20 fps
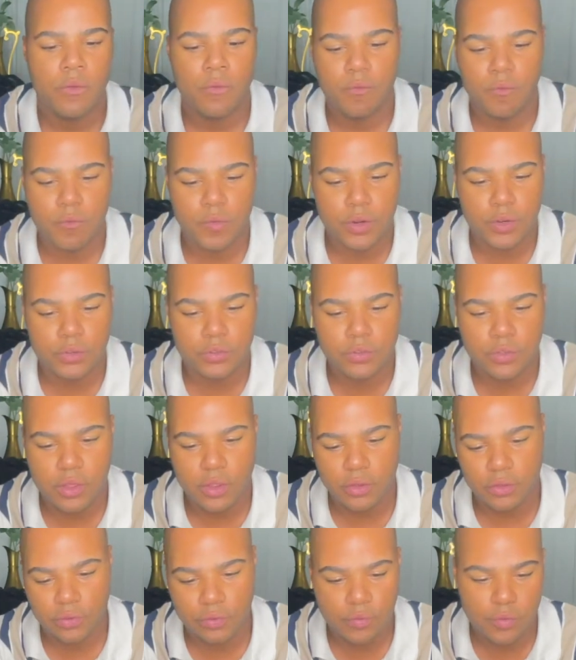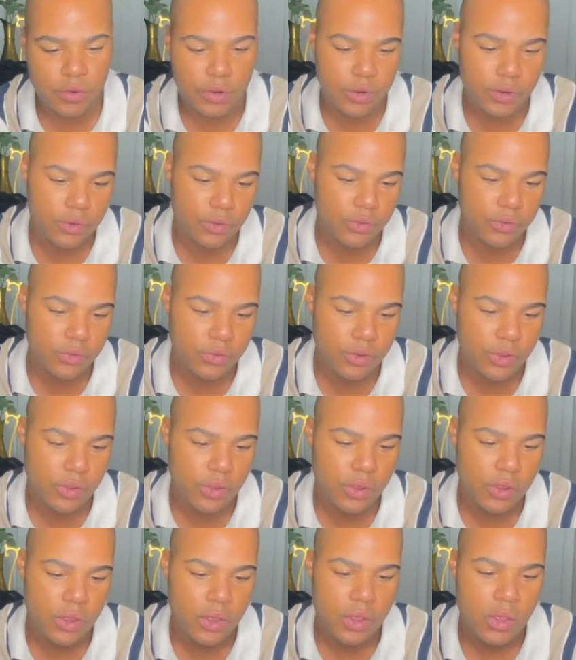First things first,
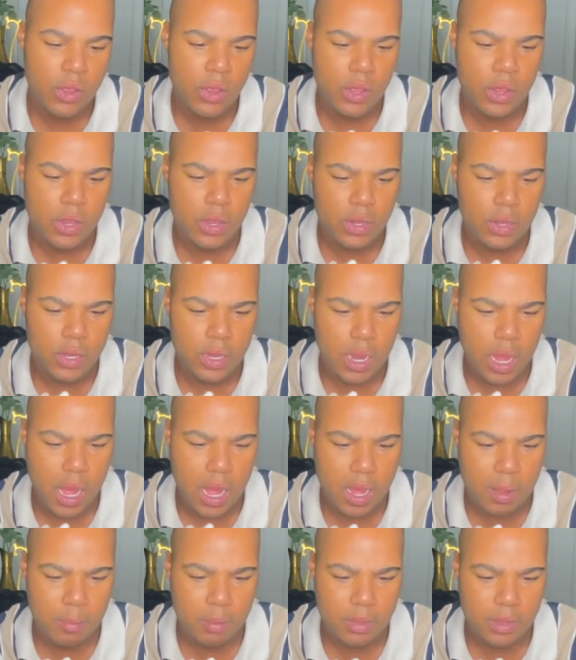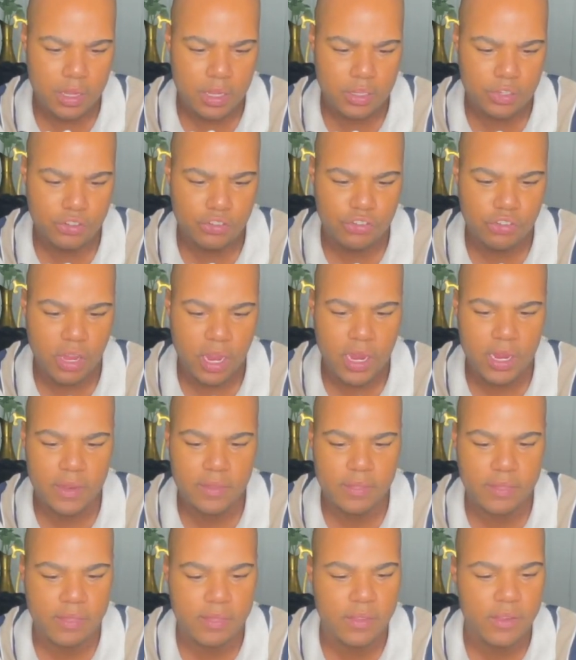Nabla
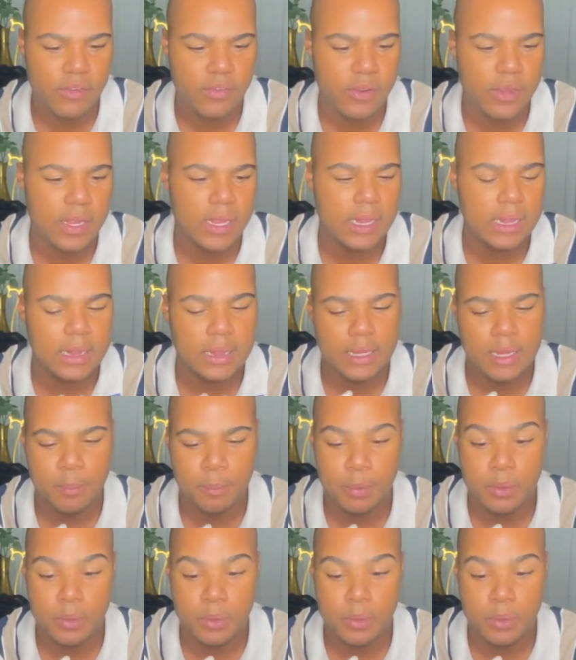Shine Theory Lip